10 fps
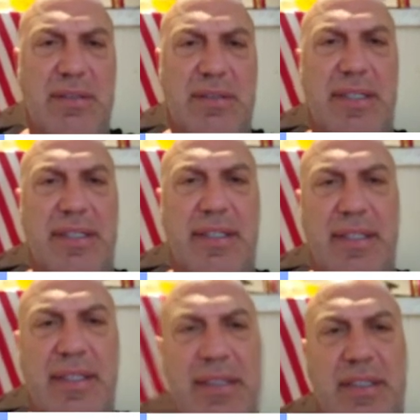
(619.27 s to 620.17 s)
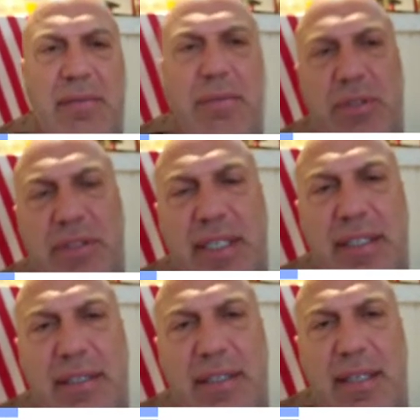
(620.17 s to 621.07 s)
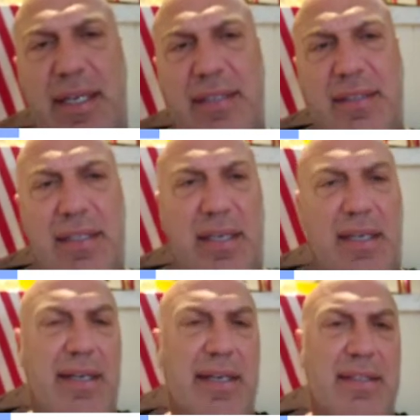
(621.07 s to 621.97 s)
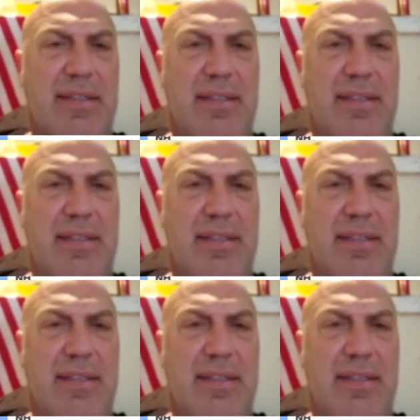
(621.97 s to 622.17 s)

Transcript: Okay, some people say it's a landslide.